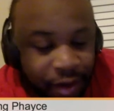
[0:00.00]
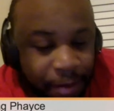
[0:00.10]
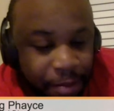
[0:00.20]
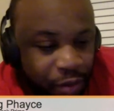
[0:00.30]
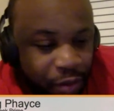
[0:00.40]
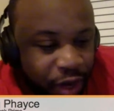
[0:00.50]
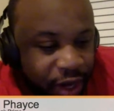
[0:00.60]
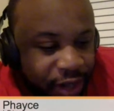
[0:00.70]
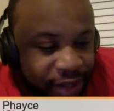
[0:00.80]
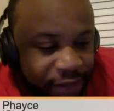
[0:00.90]
But
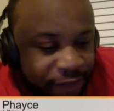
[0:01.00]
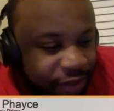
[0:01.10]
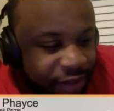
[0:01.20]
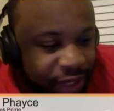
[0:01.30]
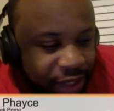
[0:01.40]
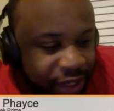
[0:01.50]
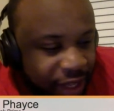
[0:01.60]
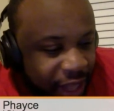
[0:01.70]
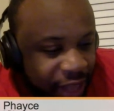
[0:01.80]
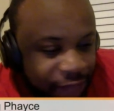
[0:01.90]
whereas Netflix, they
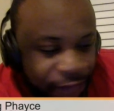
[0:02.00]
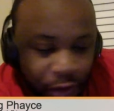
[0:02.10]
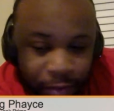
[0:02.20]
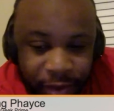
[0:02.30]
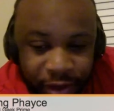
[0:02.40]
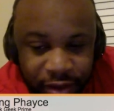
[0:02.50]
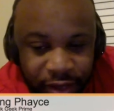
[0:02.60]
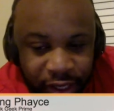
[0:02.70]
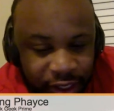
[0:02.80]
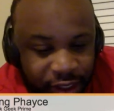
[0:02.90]
got the formula,
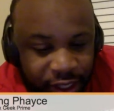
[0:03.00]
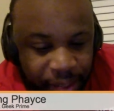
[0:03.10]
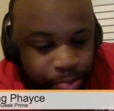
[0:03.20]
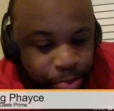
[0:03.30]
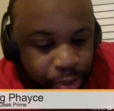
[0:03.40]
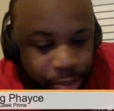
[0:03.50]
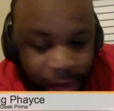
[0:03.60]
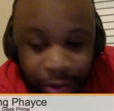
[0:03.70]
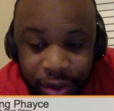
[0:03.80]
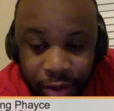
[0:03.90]
they put them
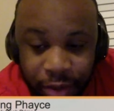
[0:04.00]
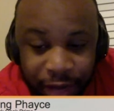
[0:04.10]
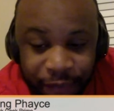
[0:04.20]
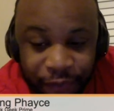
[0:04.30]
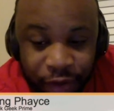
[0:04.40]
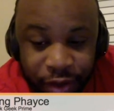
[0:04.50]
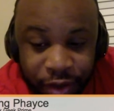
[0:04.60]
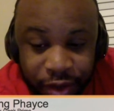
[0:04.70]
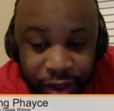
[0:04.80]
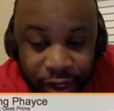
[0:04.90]
out there right up front,
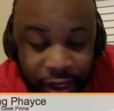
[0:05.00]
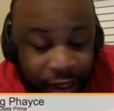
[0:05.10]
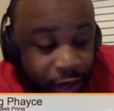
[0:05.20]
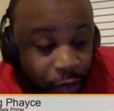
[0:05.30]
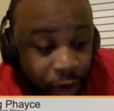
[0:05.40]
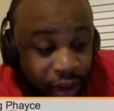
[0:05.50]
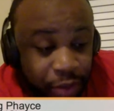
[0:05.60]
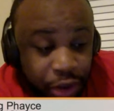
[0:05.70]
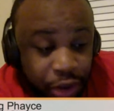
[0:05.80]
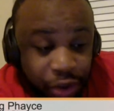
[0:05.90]
and like, watch them
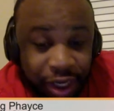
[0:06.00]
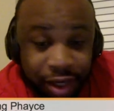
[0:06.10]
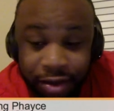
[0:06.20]
when you can,